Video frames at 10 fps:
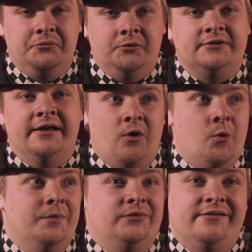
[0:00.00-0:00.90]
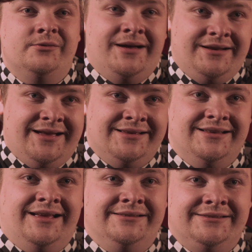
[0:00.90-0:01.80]
was like open to everybody,
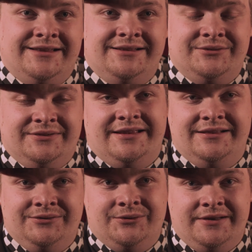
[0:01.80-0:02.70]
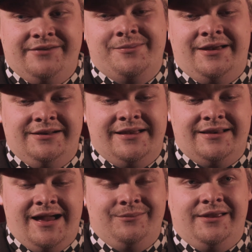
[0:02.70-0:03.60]
I told everybody that
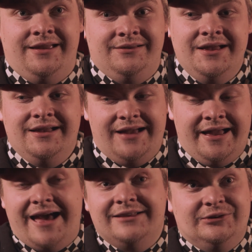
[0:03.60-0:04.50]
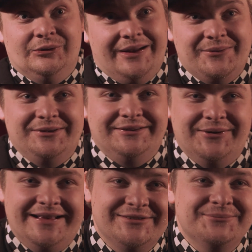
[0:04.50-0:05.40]
I'm gay. I had to. I was
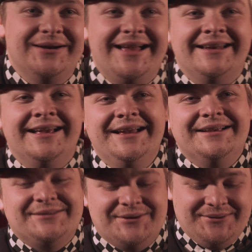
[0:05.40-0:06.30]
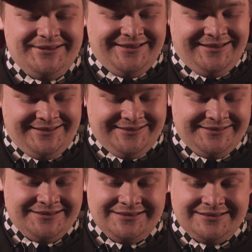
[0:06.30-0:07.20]
arranging Pride. So
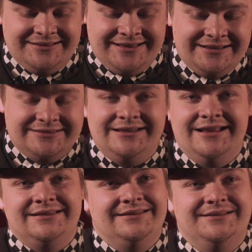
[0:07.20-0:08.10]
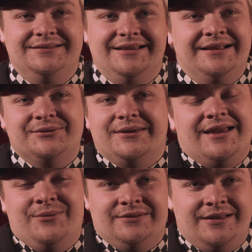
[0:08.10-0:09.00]
then he said that it's
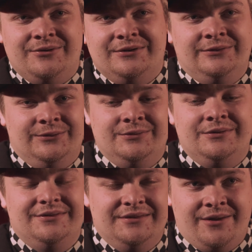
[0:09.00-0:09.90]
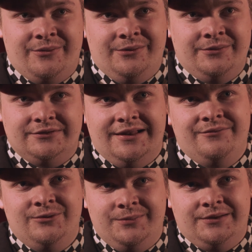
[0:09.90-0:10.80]
okay, whatever you do, I will always
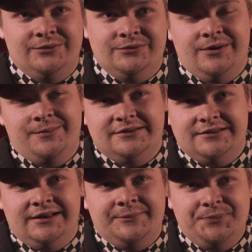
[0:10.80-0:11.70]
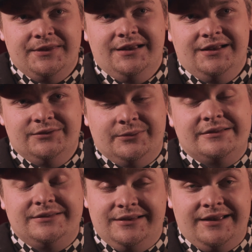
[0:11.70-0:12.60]
love you because you are my son. So
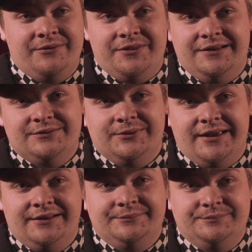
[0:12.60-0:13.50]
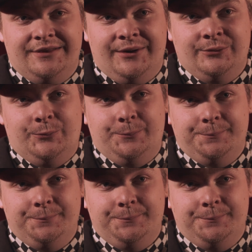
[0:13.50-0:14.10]
it's everything is okay now.